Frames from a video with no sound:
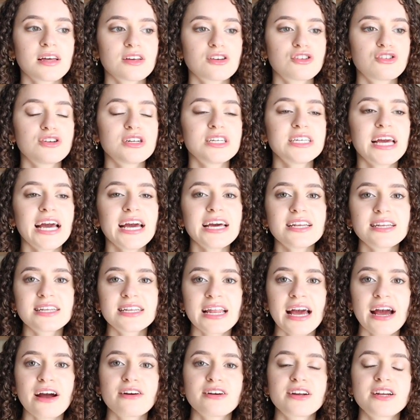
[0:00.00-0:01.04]
create
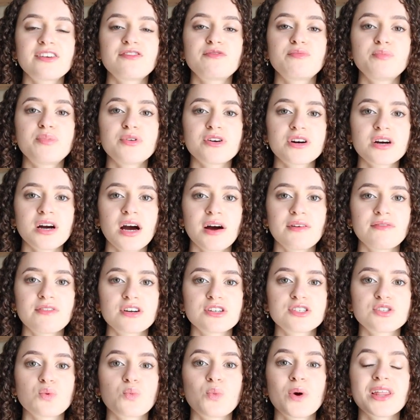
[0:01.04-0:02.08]
narrative book
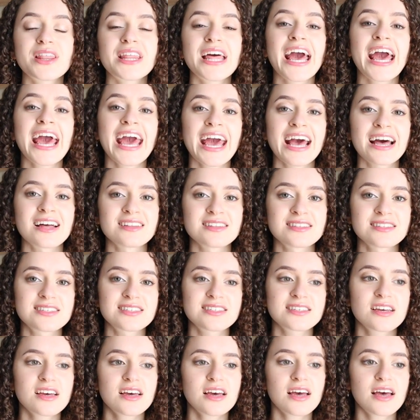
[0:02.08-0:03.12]
covers with
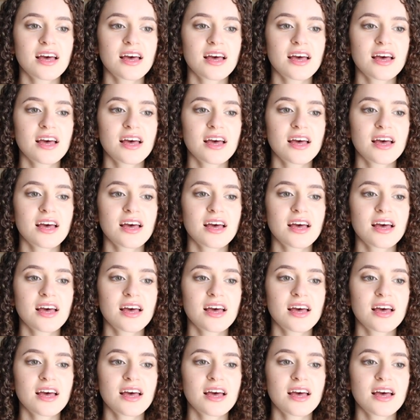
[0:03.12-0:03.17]
hands